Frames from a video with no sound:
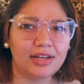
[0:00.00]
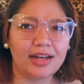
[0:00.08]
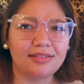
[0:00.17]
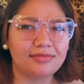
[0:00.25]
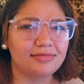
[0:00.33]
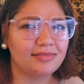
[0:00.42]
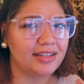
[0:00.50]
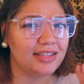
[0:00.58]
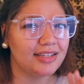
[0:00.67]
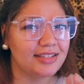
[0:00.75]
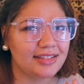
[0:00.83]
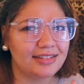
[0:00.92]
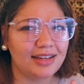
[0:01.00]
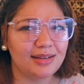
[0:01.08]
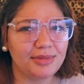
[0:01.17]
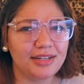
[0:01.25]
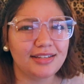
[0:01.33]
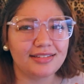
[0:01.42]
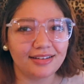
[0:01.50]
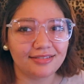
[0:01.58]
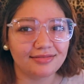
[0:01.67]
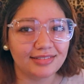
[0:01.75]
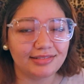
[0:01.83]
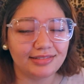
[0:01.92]
I think he said diabetes, I
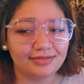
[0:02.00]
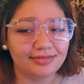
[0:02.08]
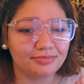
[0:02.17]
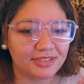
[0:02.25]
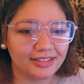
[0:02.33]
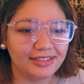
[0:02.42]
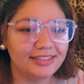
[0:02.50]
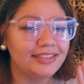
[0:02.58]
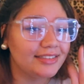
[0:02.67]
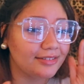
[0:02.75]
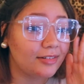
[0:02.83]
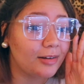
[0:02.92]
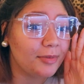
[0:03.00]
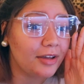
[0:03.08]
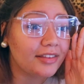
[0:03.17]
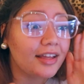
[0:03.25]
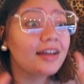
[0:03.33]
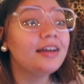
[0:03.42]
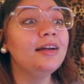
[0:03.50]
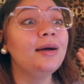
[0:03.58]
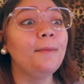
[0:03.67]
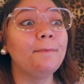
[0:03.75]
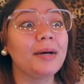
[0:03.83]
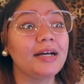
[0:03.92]
don't really, sorry, don't quote me on that,
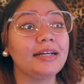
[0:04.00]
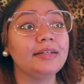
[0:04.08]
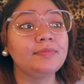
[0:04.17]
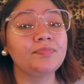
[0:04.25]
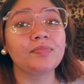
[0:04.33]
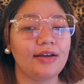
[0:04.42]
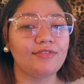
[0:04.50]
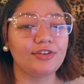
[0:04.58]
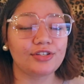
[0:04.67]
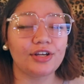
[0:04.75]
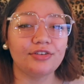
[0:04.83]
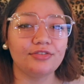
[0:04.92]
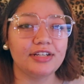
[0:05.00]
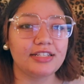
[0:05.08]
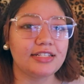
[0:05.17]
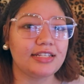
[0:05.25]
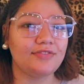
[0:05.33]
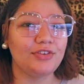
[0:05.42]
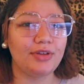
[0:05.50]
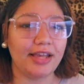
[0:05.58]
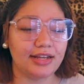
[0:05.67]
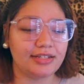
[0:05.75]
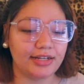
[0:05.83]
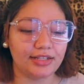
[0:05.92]
but for certain reasons, if you
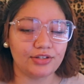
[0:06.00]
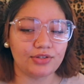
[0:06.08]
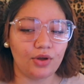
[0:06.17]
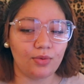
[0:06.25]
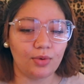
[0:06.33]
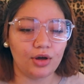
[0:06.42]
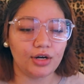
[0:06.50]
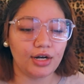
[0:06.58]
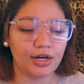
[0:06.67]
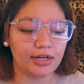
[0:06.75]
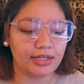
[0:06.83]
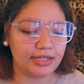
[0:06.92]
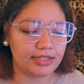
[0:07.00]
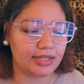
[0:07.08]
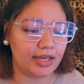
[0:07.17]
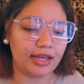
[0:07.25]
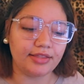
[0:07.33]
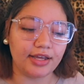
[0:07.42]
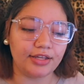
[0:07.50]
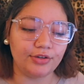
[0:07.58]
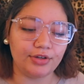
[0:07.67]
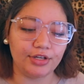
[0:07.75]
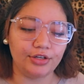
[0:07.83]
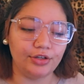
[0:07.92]
can't take the salt water, he said that you
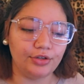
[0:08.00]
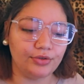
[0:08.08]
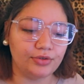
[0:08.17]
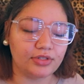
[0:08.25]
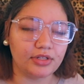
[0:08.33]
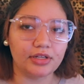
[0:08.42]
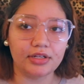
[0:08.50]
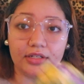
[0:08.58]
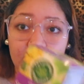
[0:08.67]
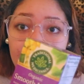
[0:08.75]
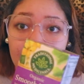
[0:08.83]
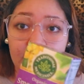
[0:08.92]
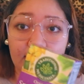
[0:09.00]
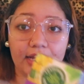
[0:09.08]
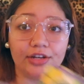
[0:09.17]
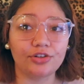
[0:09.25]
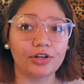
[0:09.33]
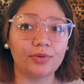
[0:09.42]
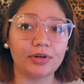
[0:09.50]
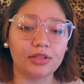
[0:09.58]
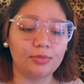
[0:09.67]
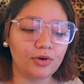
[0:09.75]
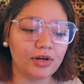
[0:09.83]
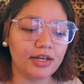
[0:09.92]
can use the tea and drink one in
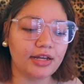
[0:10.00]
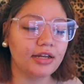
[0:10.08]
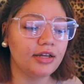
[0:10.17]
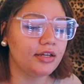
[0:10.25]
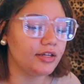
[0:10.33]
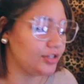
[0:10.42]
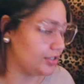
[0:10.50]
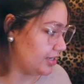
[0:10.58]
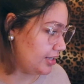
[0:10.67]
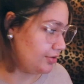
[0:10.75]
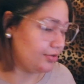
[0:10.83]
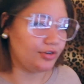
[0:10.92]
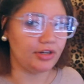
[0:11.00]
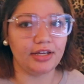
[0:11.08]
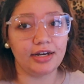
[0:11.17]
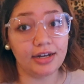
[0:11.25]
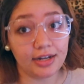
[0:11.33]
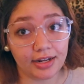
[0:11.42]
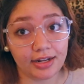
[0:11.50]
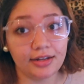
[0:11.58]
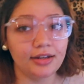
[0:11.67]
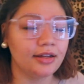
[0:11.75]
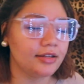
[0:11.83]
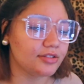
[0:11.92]
the morning, just like you would drink it at night.
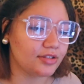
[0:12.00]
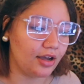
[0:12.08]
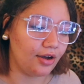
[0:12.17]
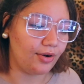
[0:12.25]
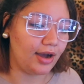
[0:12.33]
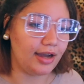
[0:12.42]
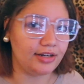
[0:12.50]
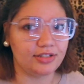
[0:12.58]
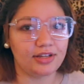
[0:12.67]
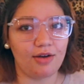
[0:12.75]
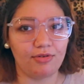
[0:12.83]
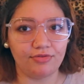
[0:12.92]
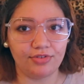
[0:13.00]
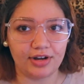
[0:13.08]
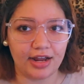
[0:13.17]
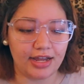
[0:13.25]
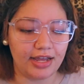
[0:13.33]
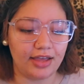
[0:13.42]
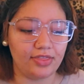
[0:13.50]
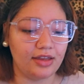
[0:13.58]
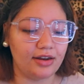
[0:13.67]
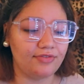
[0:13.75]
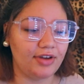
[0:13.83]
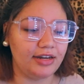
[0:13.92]
So I just got one for night, and
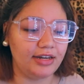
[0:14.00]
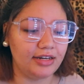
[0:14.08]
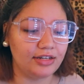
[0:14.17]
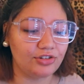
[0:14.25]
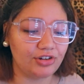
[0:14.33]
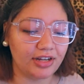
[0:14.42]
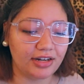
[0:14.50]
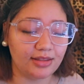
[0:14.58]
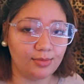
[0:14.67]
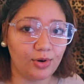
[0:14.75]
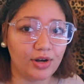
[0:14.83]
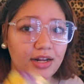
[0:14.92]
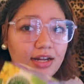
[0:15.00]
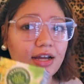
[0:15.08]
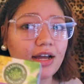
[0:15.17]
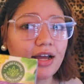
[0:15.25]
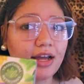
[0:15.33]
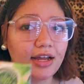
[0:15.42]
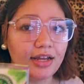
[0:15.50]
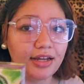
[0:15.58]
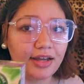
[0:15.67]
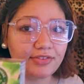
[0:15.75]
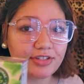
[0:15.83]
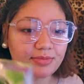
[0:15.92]
then if I need to drink it in the morning, I
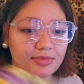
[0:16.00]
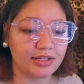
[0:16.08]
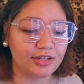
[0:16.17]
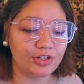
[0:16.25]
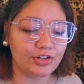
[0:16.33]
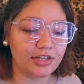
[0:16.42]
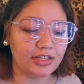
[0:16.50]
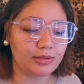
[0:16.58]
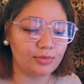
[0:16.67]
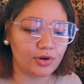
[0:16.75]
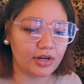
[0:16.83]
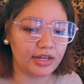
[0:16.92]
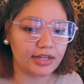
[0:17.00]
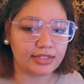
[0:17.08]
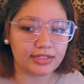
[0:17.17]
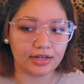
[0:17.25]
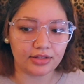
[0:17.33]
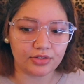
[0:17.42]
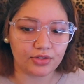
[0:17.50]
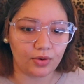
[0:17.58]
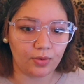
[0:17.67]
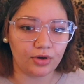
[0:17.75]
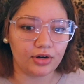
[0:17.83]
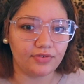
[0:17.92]
have something to drink in the morning instead of the
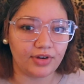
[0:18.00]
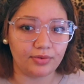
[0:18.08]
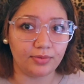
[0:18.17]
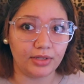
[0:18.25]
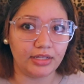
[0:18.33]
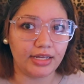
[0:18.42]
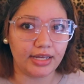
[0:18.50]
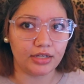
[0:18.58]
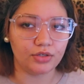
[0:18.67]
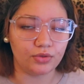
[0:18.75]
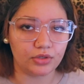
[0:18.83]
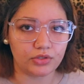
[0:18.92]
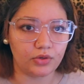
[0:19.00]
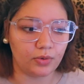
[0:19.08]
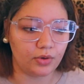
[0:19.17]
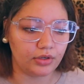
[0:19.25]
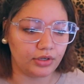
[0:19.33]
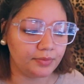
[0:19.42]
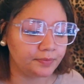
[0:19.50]
salt water if I really can't do the salt water.